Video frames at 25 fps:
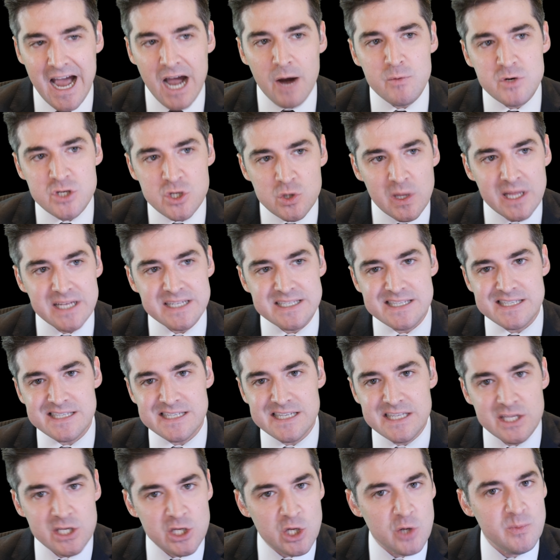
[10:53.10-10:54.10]
how would you like to
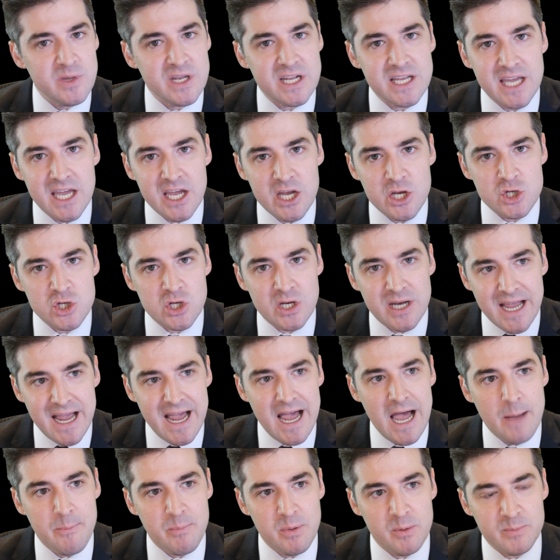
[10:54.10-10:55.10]
see the communication
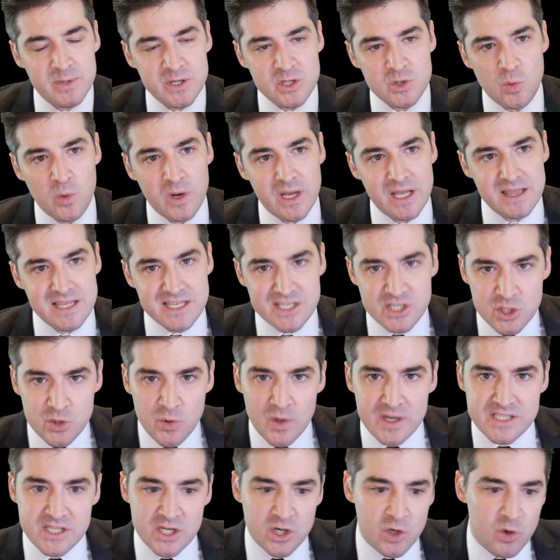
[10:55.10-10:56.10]
happen between this
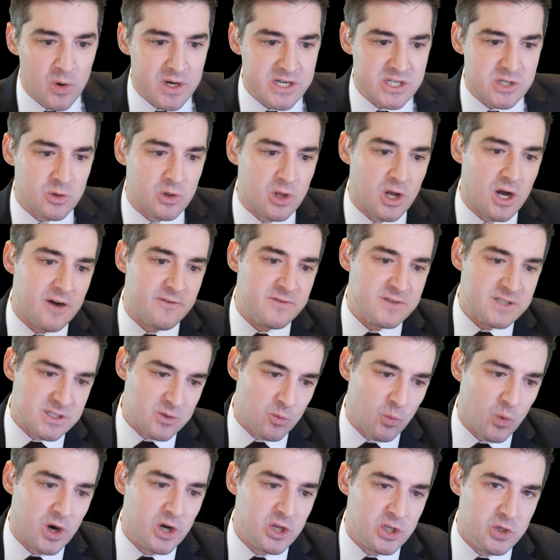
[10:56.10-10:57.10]
U.S. congressional office
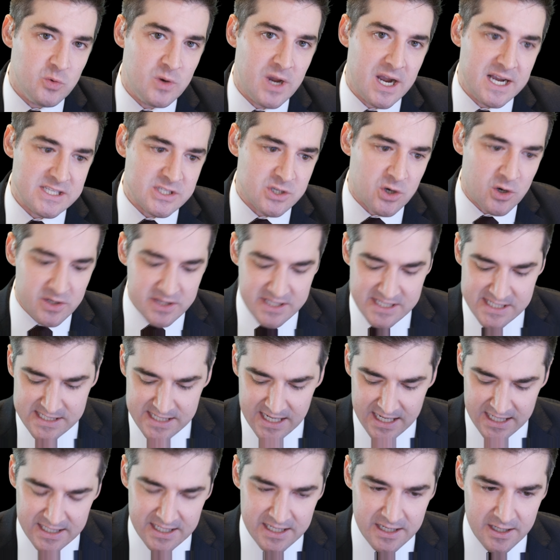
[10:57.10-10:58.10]
and where you guys are in the
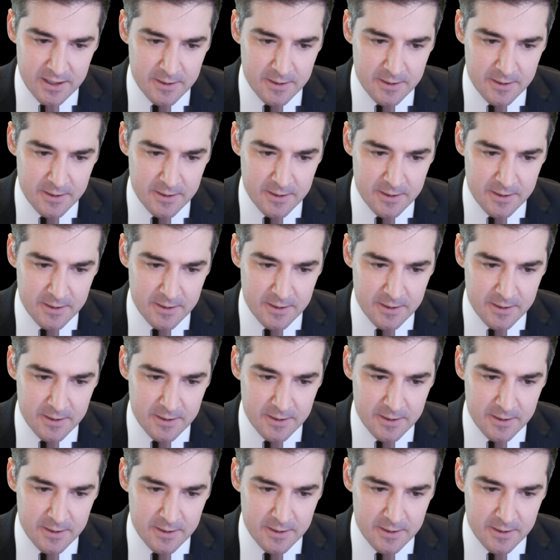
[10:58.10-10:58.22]
state